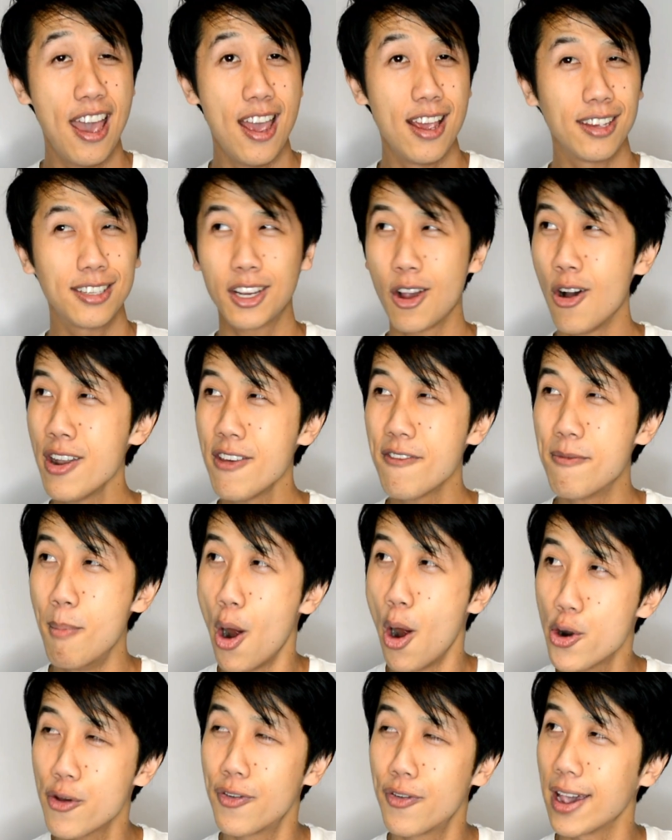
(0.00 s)
is it kind of
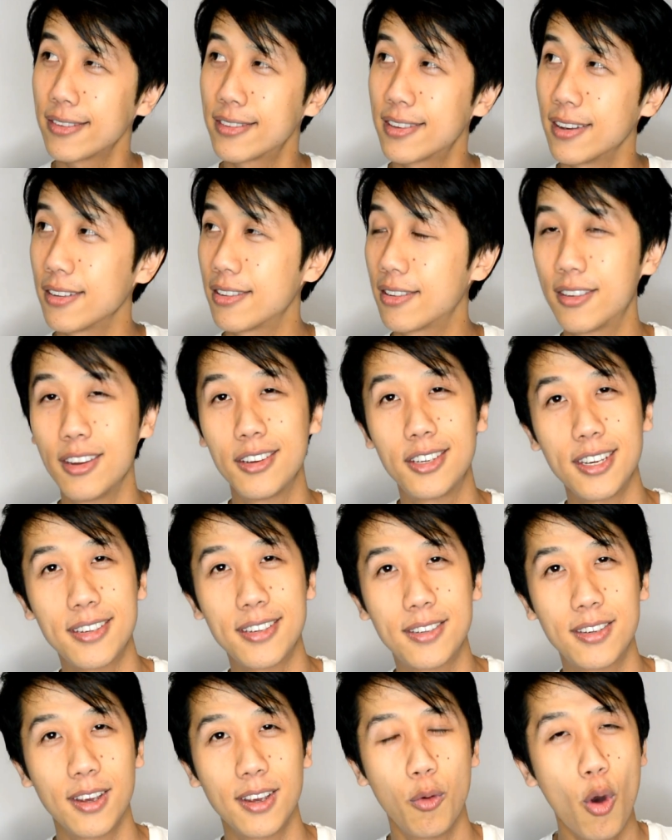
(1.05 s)
motivates us to
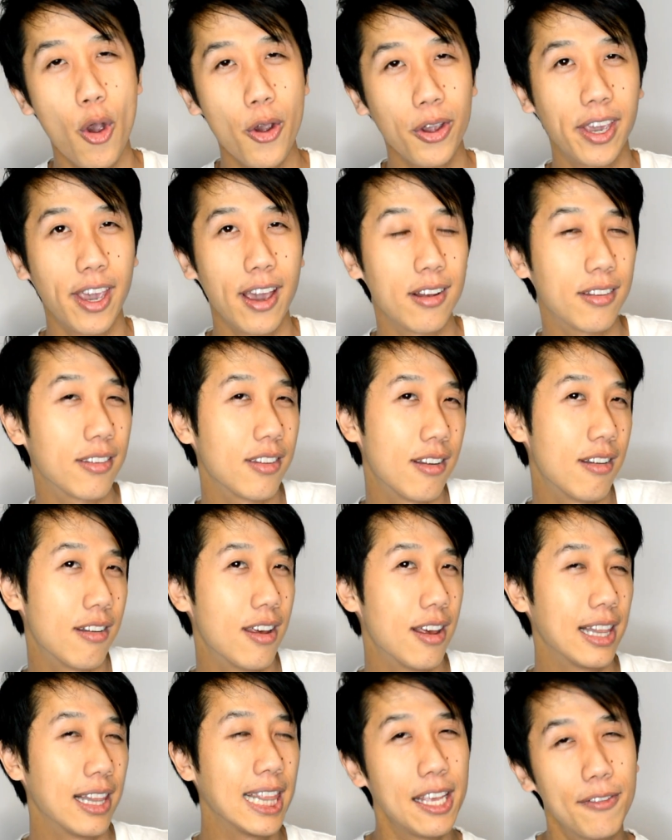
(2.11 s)
just work out and
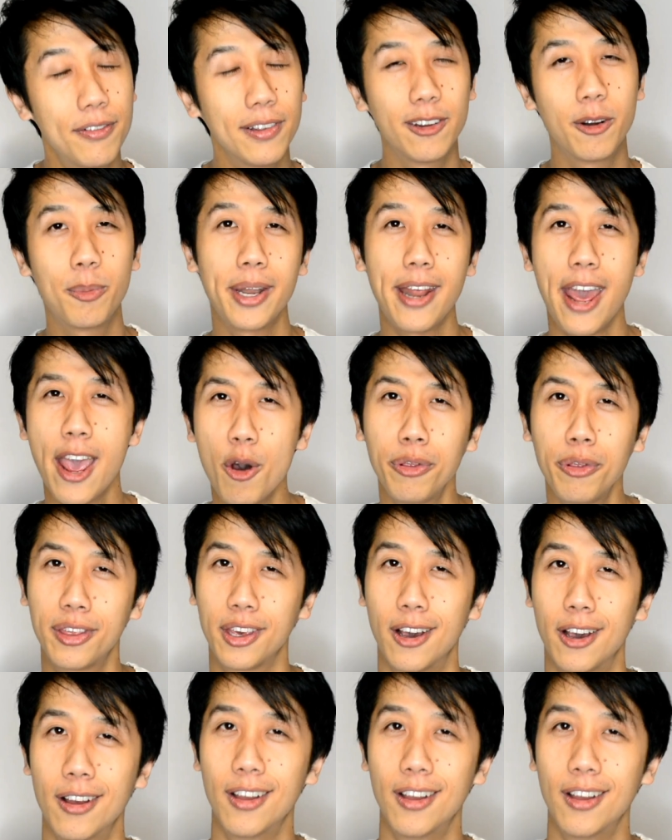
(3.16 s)
live a little bit healthier.